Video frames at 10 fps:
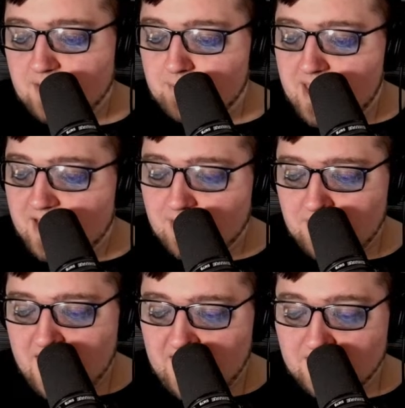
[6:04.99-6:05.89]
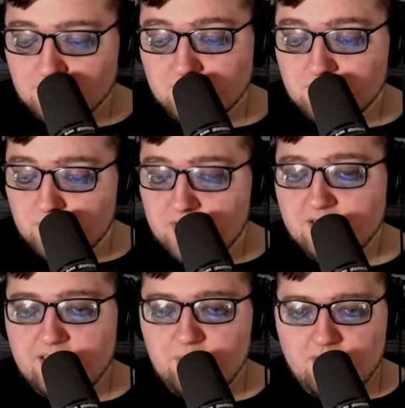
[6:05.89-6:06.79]
the makeup gain is what's
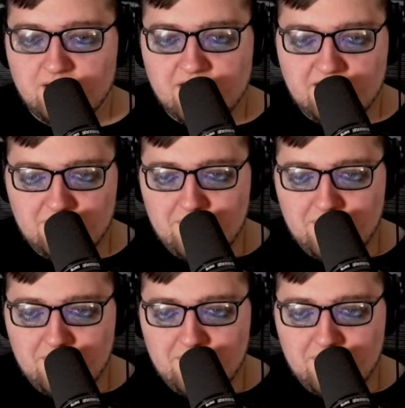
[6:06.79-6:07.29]
really where kind of the